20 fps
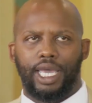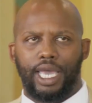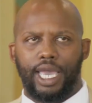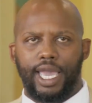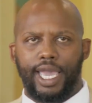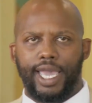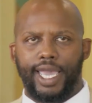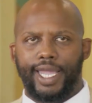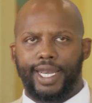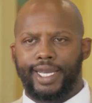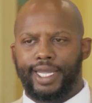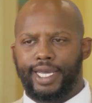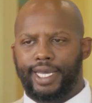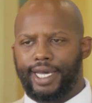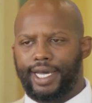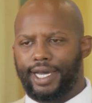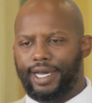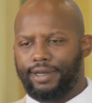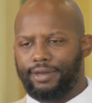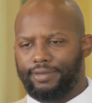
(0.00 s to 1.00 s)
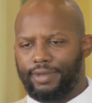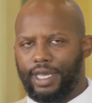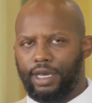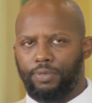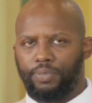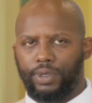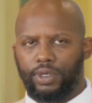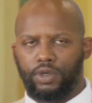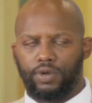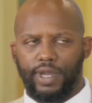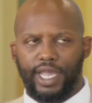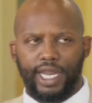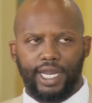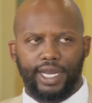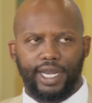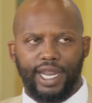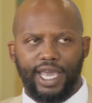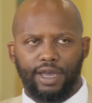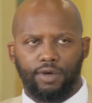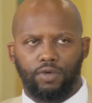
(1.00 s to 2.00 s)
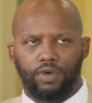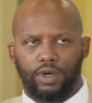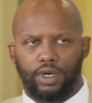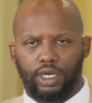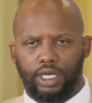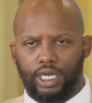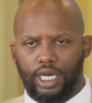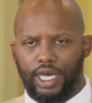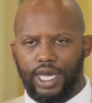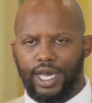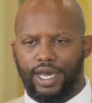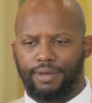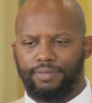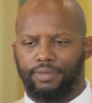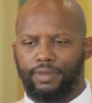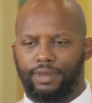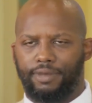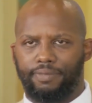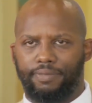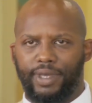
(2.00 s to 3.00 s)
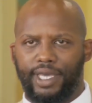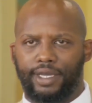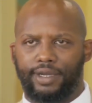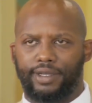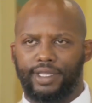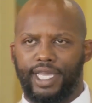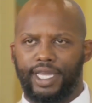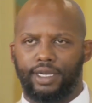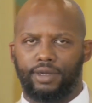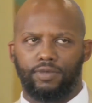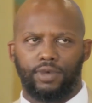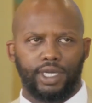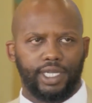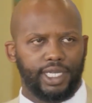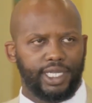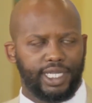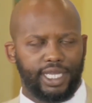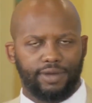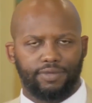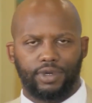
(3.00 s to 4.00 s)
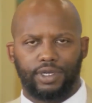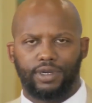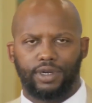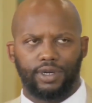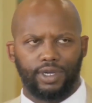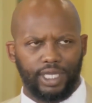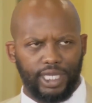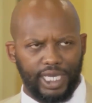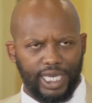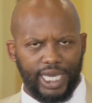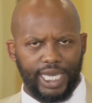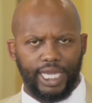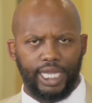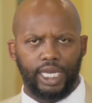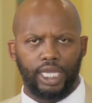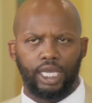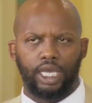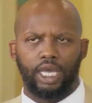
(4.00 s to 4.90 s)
and helping create a network bigger than the one that they were currently in.